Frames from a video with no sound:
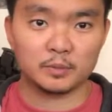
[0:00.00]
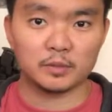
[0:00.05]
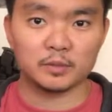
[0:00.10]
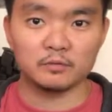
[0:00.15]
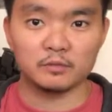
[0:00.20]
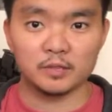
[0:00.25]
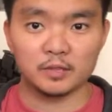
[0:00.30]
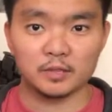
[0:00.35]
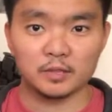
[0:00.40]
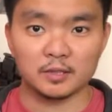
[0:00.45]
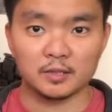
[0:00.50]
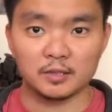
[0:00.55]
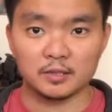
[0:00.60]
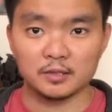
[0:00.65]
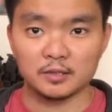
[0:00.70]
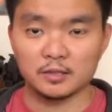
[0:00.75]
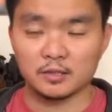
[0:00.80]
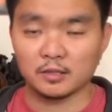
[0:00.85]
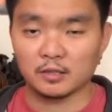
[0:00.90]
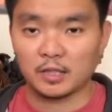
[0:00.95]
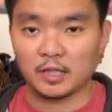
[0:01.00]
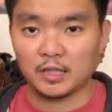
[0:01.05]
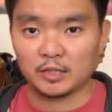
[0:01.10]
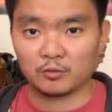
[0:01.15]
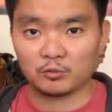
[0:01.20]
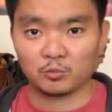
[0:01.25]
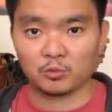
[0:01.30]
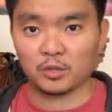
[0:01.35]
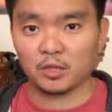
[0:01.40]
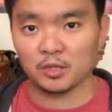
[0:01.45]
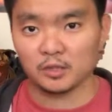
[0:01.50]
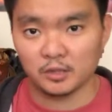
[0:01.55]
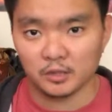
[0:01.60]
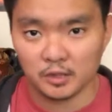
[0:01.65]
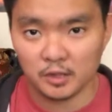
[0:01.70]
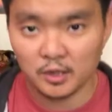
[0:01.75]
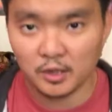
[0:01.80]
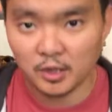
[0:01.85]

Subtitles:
of the hot rod